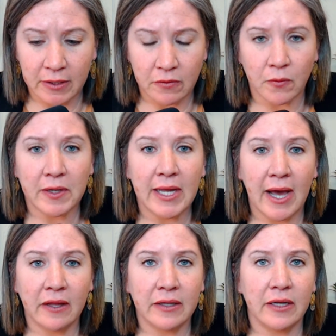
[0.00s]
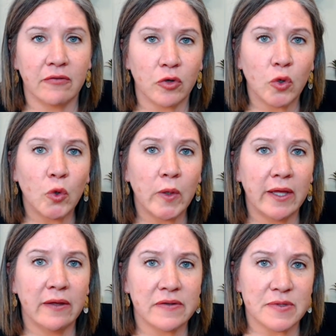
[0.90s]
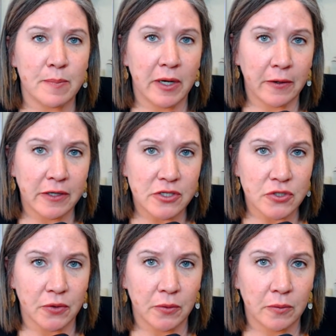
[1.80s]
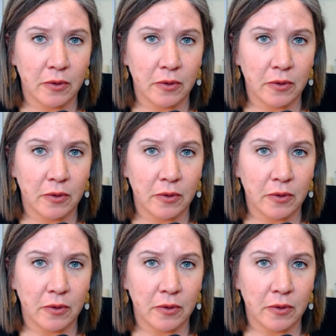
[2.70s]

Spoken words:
in the reality of who he is married to,